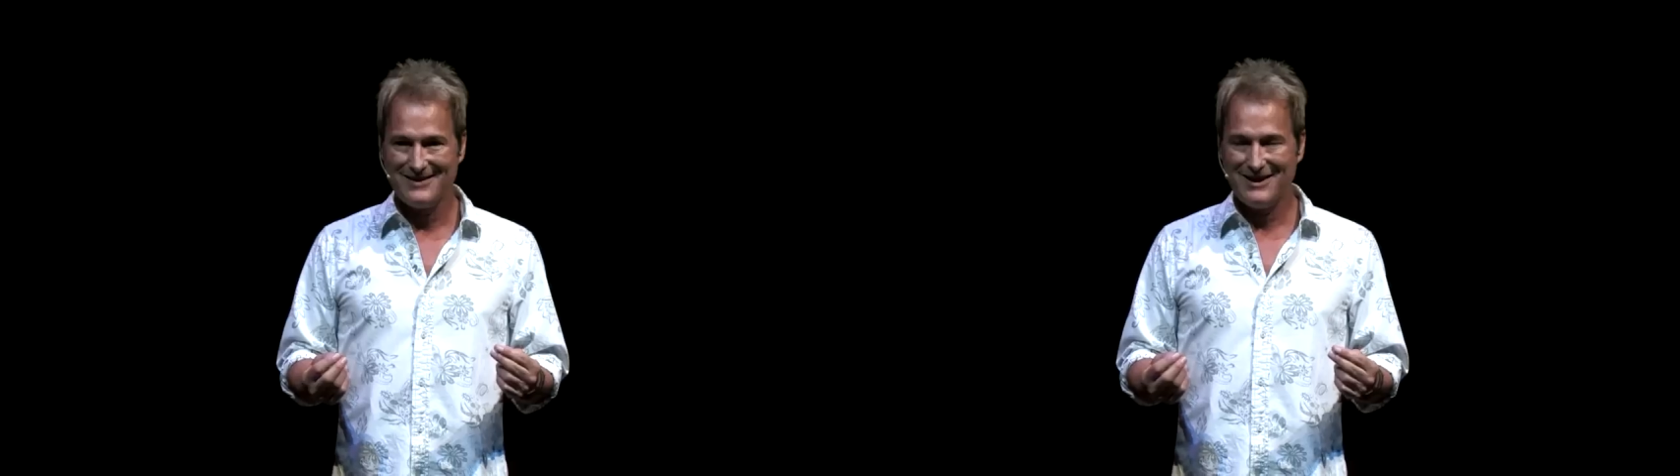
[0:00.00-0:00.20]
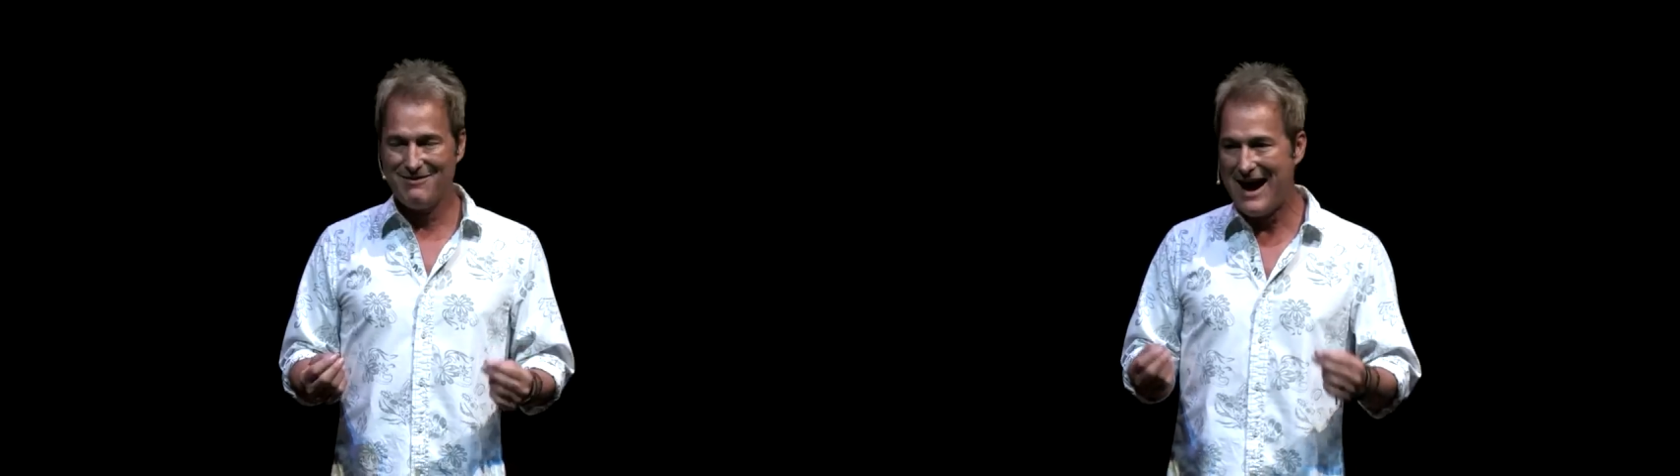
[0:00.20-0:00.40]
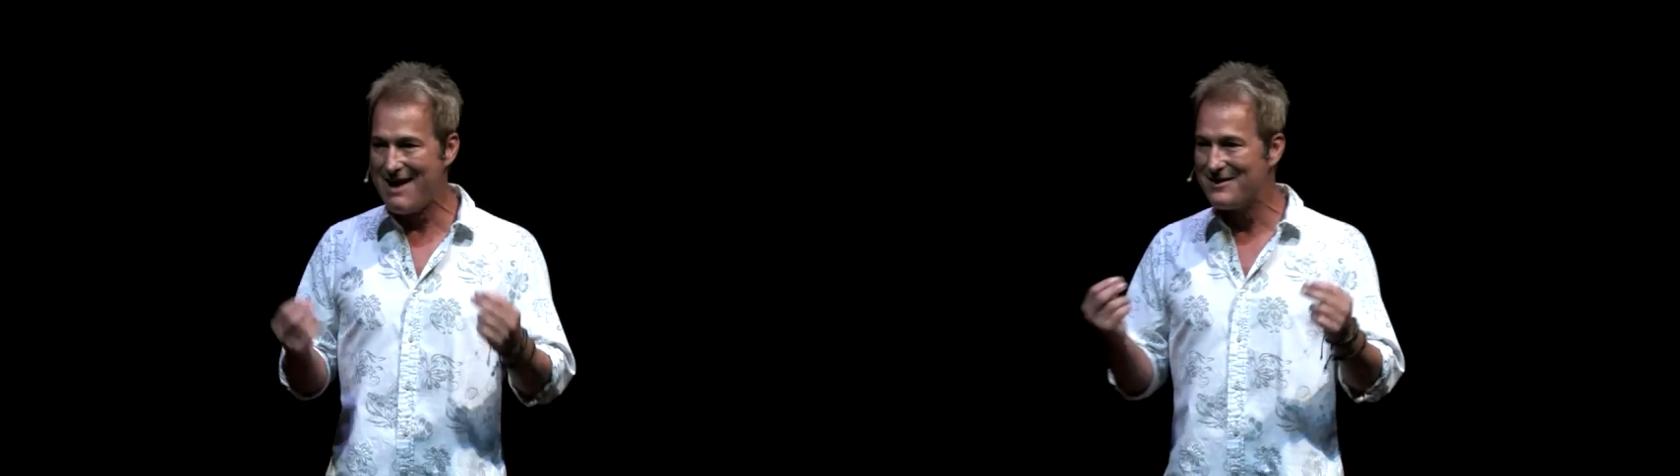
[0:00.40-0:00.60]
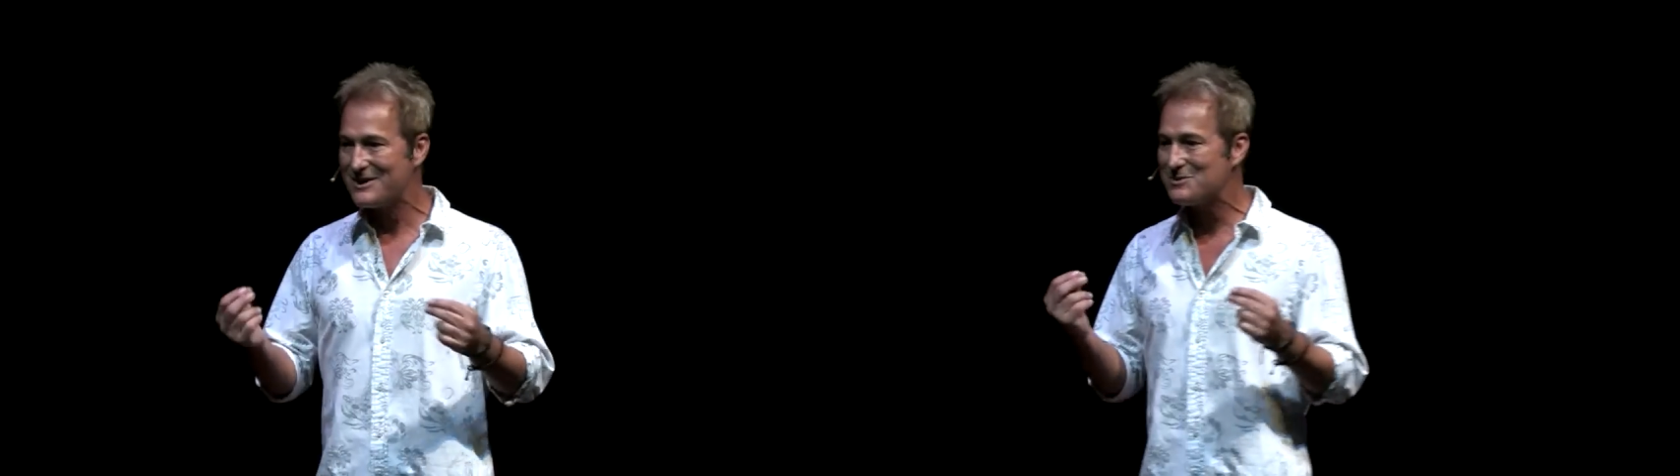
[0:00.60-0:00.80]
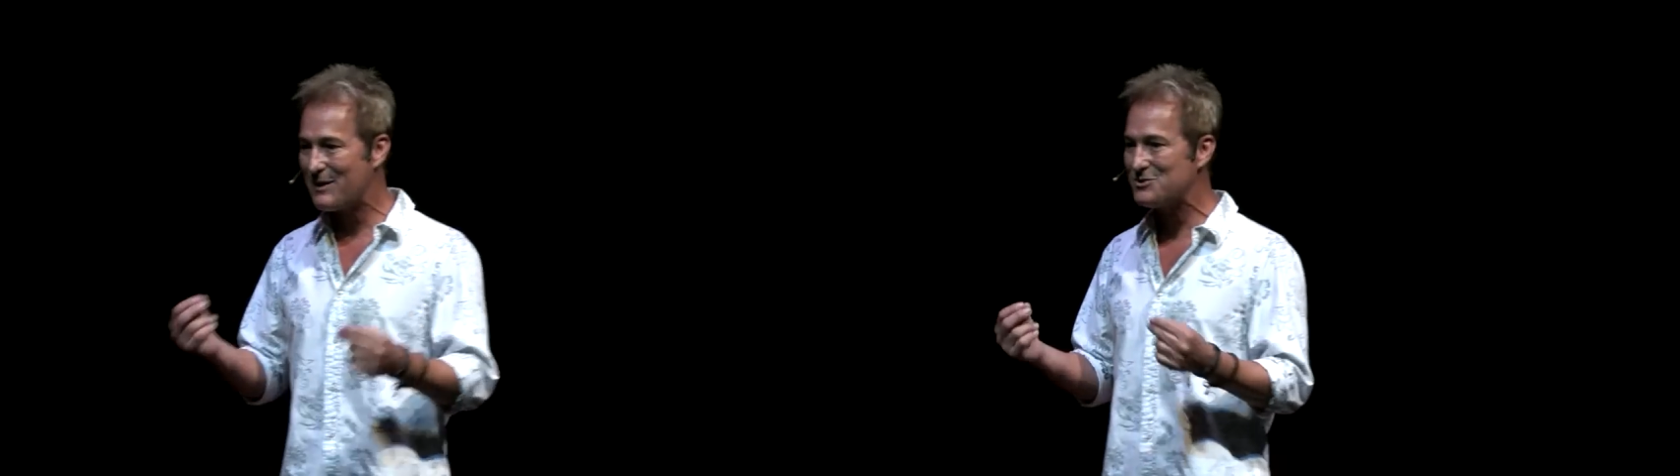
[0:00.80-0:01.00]
of having a
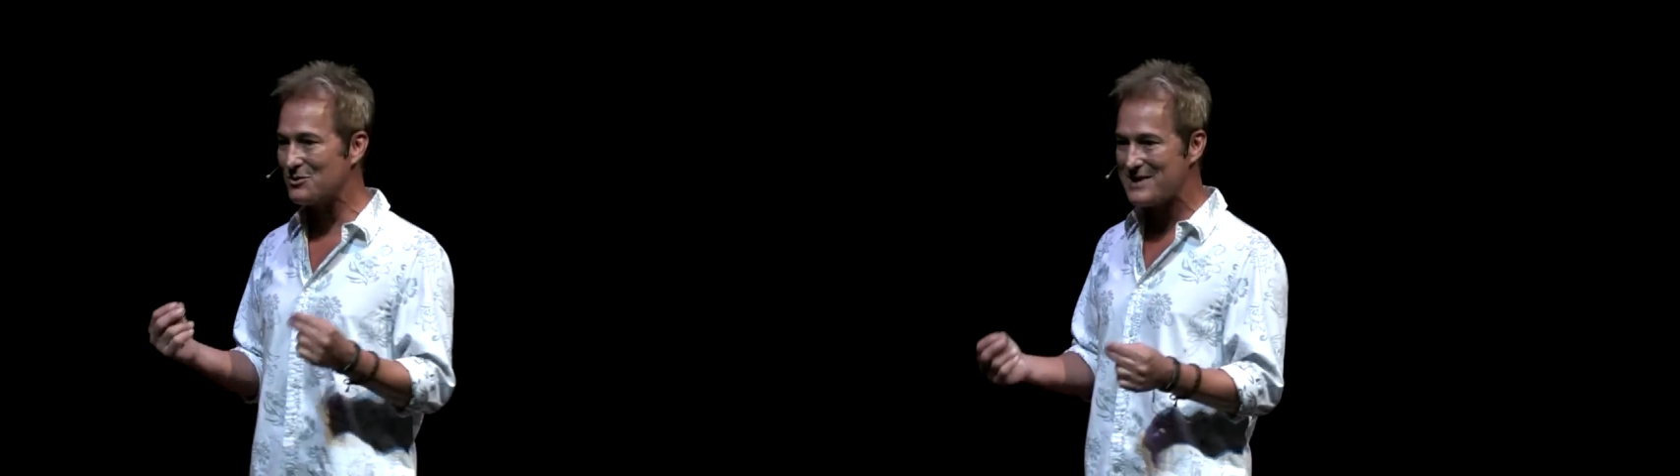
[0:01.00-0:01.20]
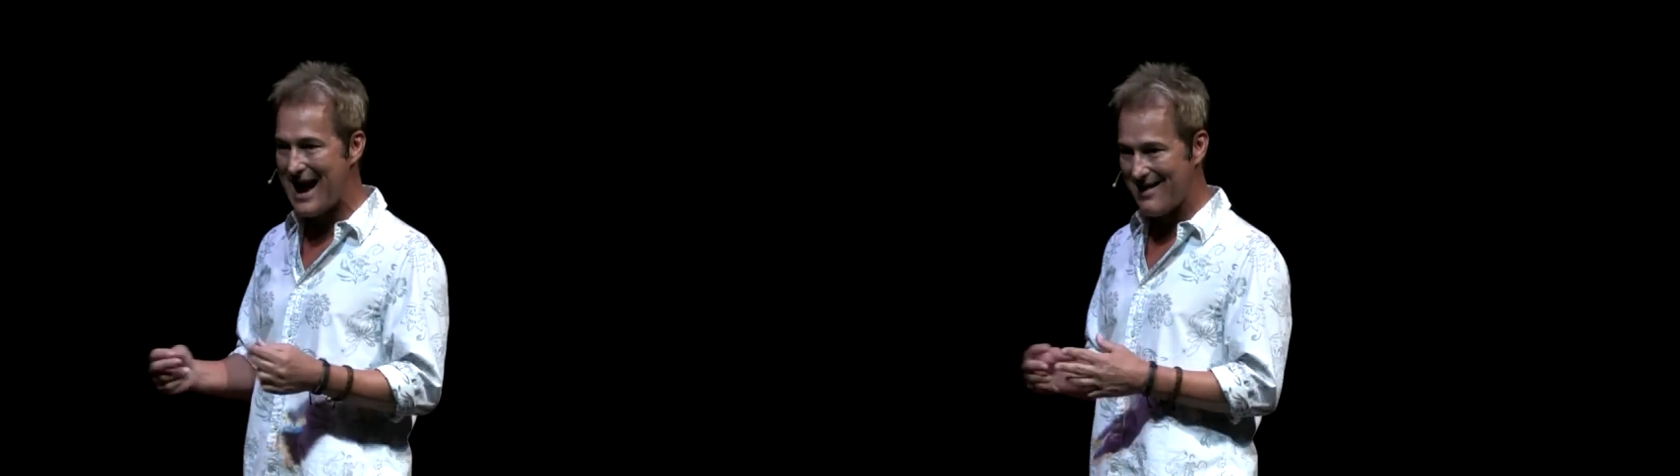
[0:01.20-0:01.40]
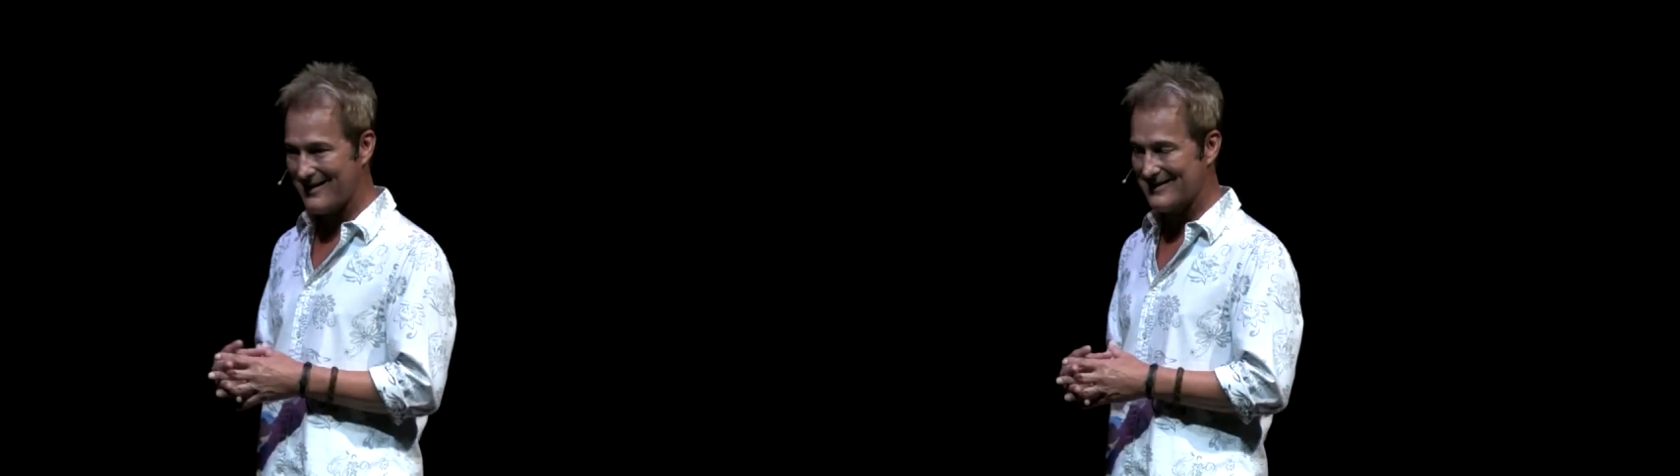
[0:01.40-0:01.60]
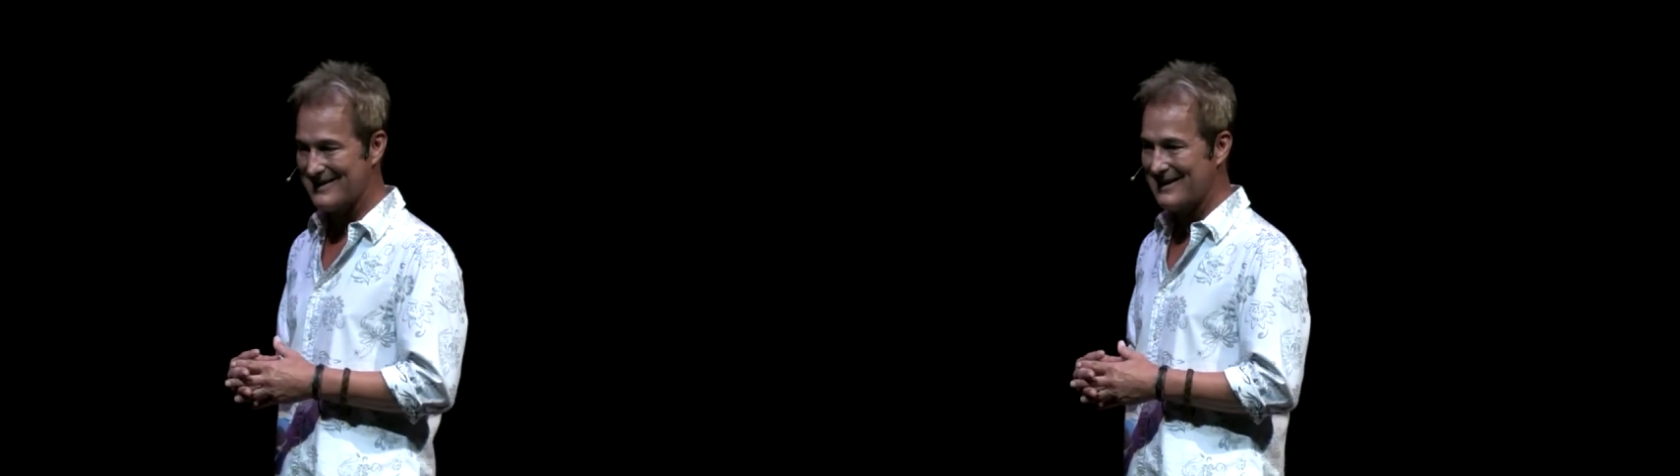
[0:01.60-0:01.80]
special talent,